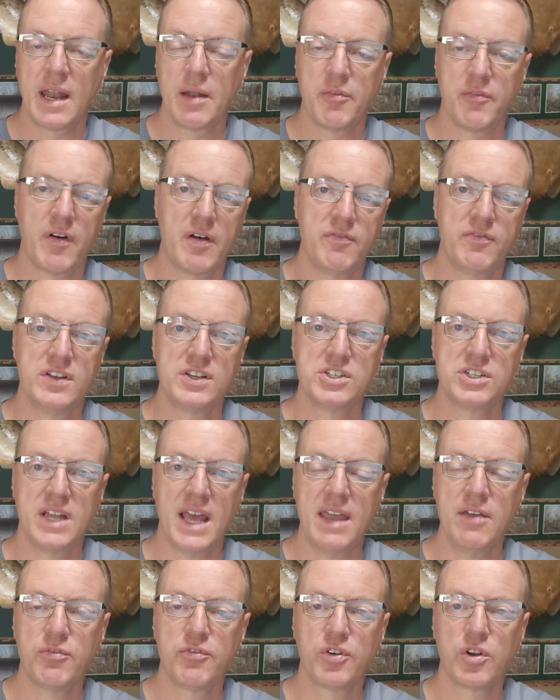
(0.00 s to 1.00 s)
If I'm fishing
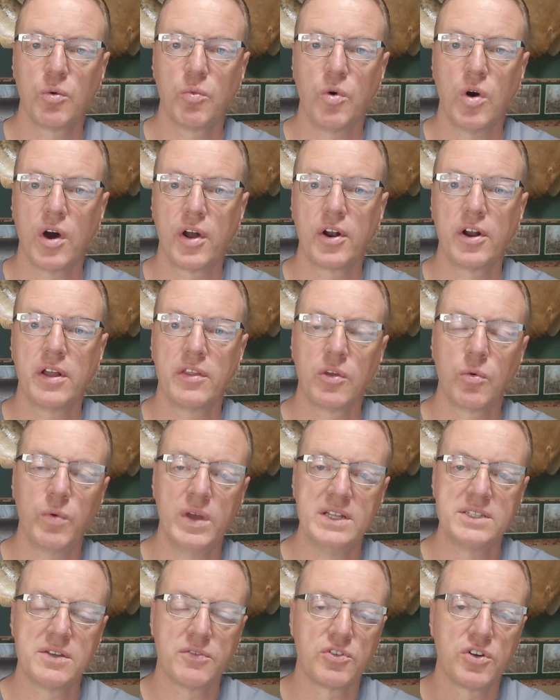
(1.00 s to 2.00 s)
8 foot of water and the
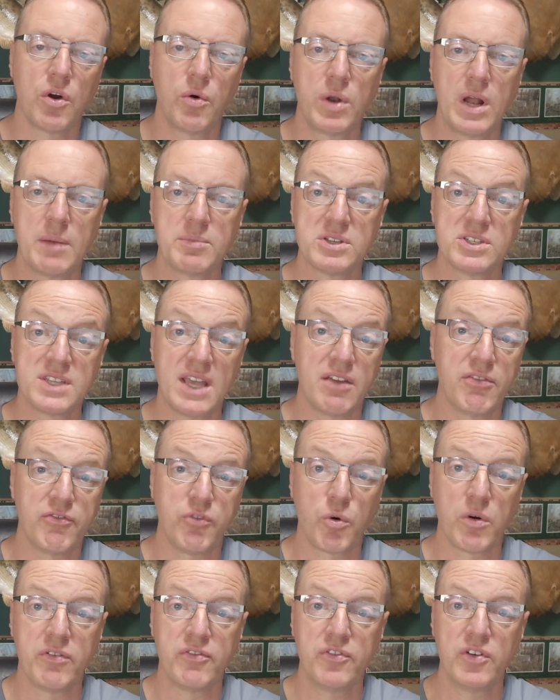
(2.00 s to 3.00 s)
weeds have grown up to say
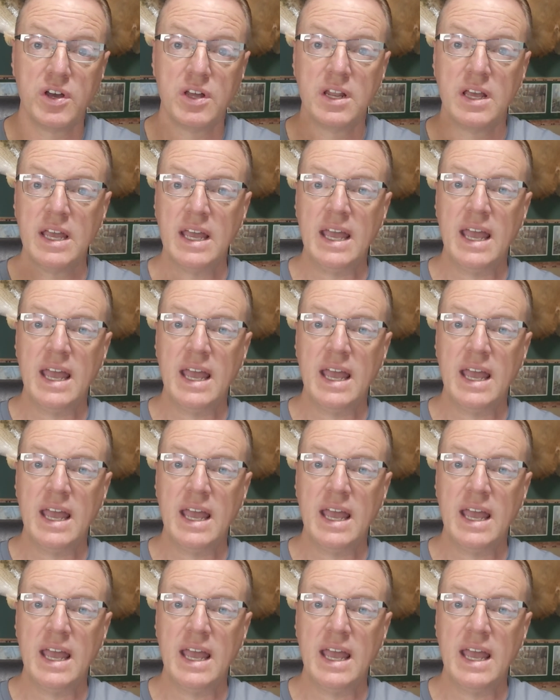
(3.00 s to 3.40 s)
4 foot,